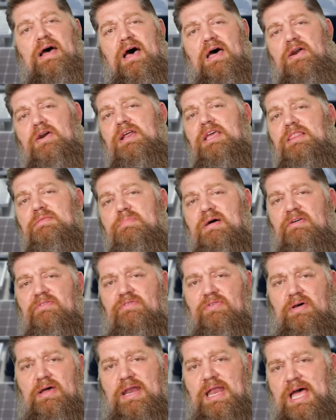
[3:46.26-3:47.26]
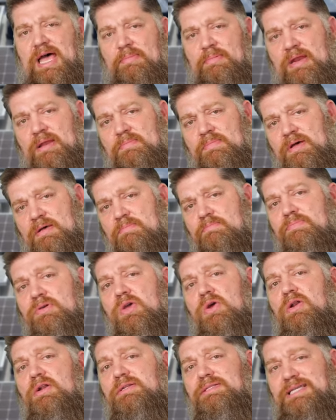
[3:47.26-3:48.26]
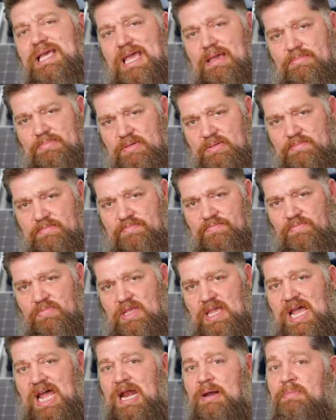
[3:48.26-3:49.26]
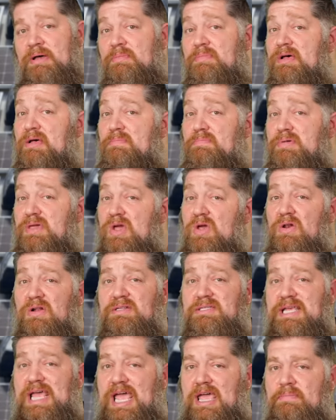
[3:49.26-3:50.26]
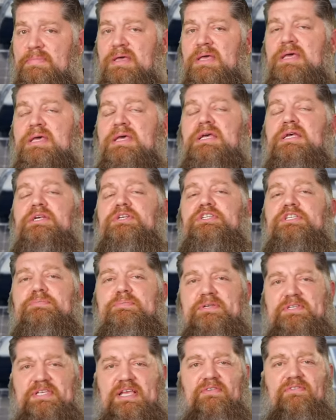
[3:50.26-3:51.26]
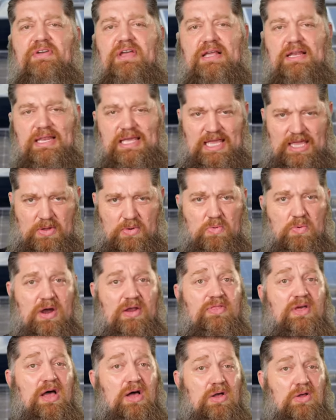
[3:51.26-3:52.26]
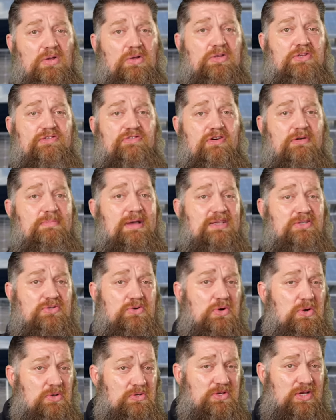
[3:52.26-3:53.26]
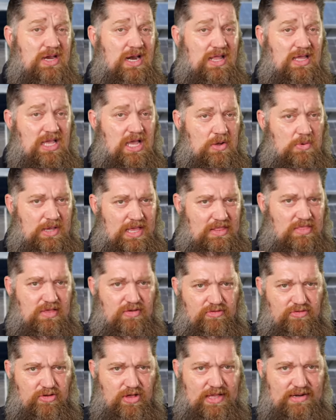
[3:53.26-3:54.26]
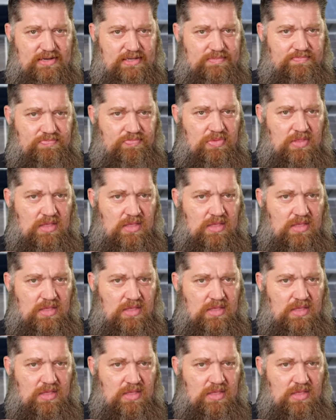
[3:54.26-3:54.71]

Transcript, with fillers: Underneath my foot, I'm gonna put butyl tape. And I'm gonna put butyl tape specifically where the holes for my screws are gonna go in the foot.